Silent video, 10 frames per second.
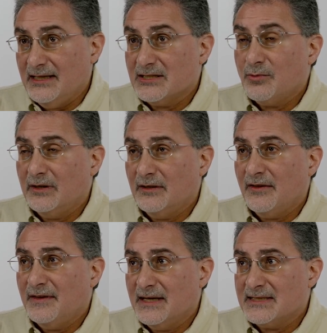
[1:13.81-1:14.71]
It's one of the
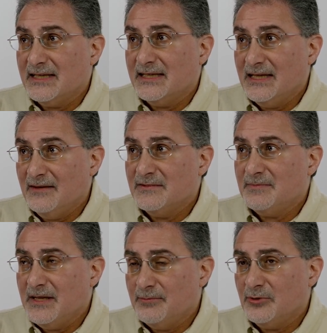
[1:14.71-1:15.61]
things that gives
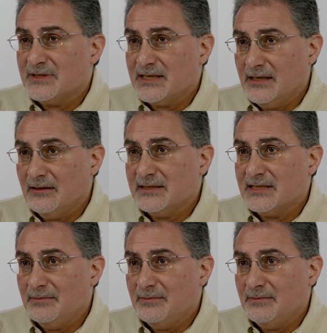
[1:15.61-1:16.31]
people skills to